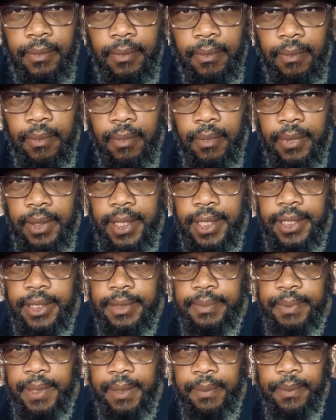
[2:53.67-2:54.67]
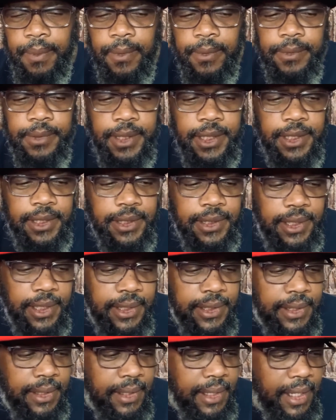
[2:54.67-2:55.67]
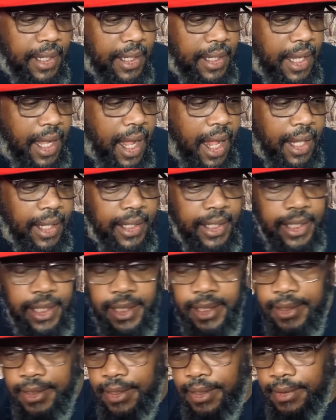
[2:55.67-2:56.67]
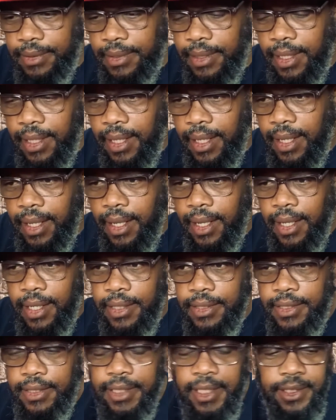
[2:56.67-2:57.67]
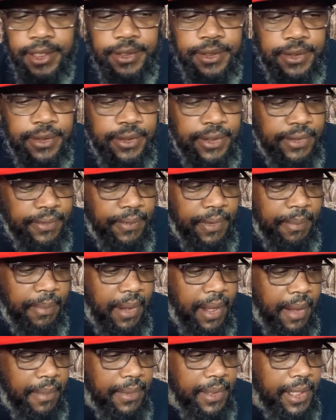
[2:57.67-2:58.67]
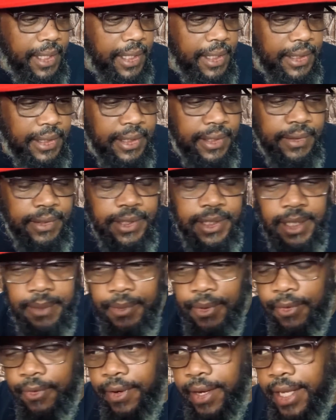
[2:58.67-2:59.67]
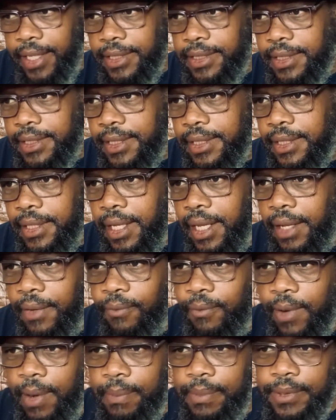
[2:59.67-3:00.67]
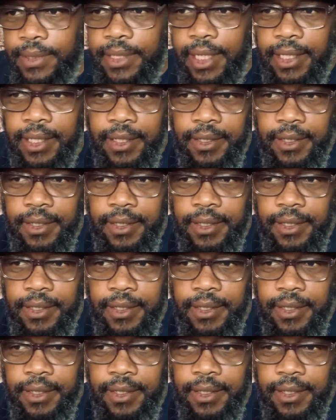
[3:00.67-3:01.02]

these people, these colleagues and senators and Republicans and Democrats and representatives,